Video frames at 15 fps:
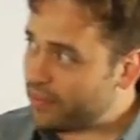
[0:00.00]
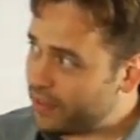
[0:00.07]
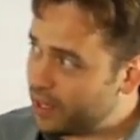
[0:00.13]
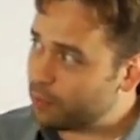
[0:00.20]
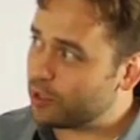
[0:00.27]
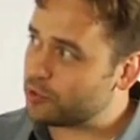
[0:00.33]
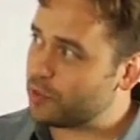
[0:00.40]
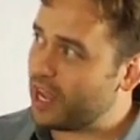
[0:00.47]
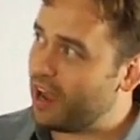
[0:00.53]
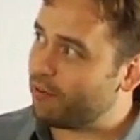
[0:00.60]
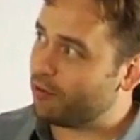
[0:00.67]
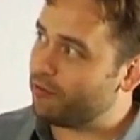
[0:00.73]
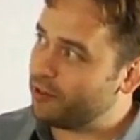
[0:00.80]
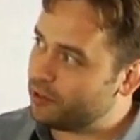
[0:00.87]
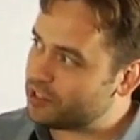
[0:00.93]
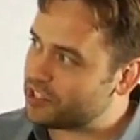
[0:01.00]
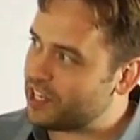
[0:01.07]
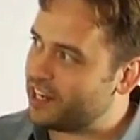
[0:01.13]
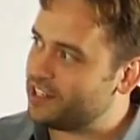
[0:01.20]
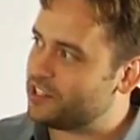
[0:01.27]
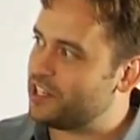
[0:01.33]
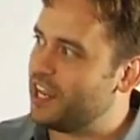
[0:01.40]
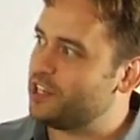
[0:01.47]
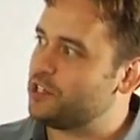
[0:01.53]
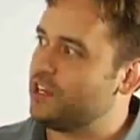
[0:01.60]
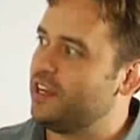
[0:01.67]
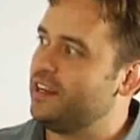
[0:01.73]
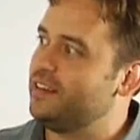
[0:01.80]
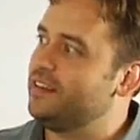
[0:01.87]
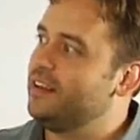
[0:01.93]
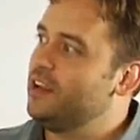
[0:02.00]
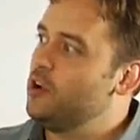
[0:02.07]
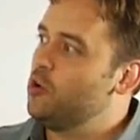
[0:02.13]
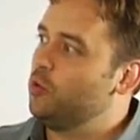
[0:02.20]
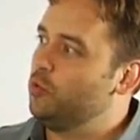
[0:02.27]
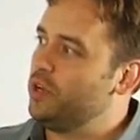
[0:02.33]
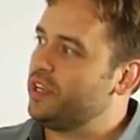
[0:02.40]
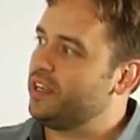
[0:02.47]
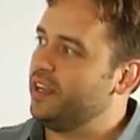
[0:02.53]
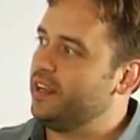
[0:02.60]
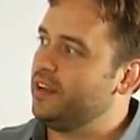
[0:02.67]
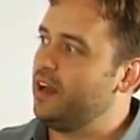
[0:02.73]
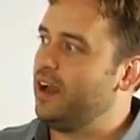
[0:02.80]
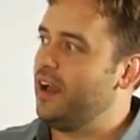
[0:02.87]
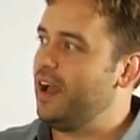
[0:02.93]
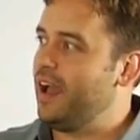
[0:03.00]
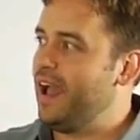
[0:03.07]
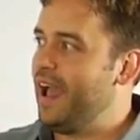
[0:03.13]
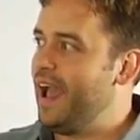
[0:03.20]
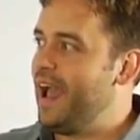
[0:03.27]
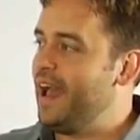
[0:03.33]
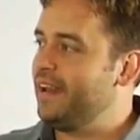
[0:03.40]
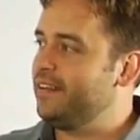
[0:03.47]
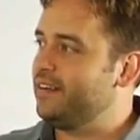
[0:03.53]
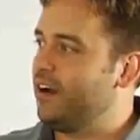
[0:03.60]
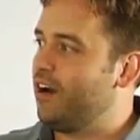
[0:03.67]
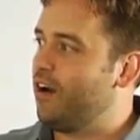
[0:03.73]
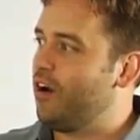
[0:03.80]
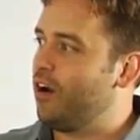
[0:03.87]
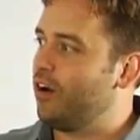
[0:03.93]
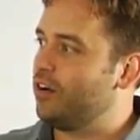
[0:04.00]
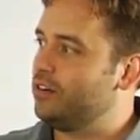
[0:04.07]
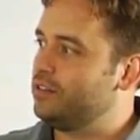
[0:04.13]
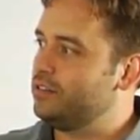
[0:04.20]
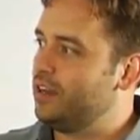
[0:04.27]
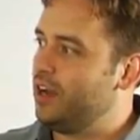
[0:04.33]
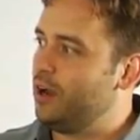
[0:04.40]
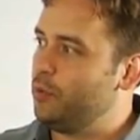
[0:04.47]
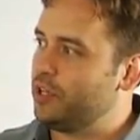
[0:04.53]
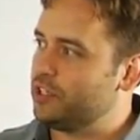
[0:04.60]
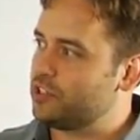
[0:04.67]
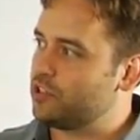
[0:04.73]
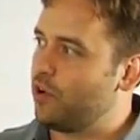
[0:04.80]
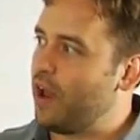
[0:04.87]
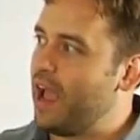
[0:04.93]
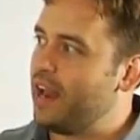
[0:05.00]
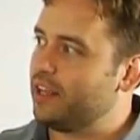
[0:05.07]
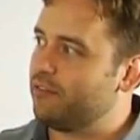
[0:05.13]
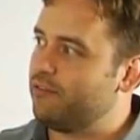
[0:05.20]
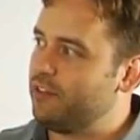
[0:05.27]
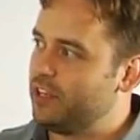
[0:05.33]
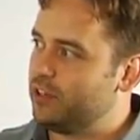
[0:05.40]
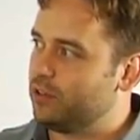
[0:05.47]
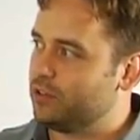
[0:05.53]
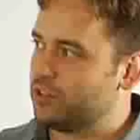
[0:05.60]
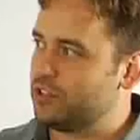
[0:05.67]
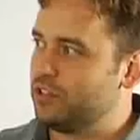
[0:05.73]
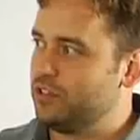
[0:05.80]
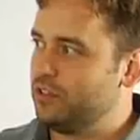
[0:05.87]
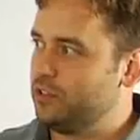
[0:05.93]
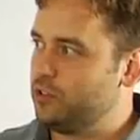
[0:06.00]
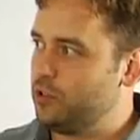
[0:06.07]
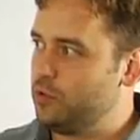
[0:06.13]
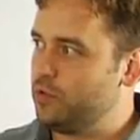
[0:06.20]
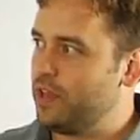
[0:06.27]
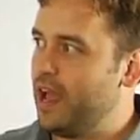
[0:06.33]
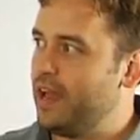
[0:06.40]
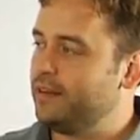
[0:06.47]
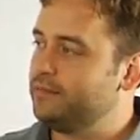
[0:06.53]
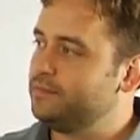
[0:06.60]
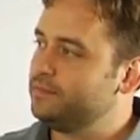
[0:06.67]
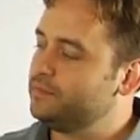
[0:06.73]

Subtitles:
then once we have our field set instantiated, we can add we can start adding fields to that.